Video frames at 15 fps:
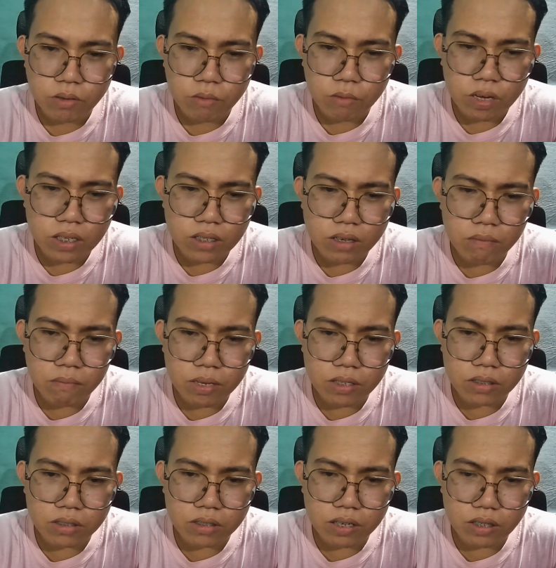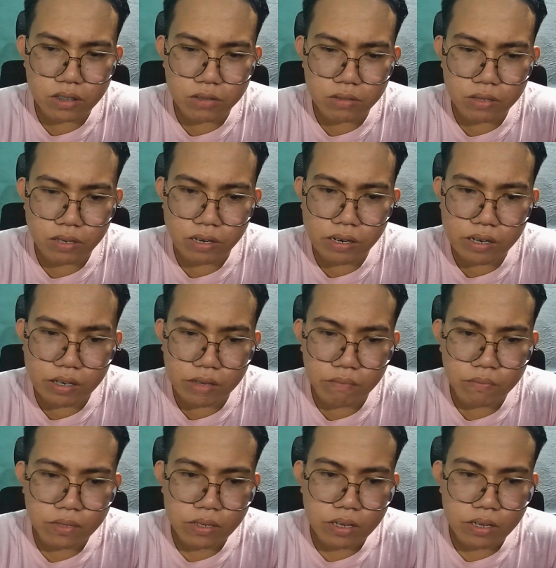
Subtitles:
So what embeddings actually are?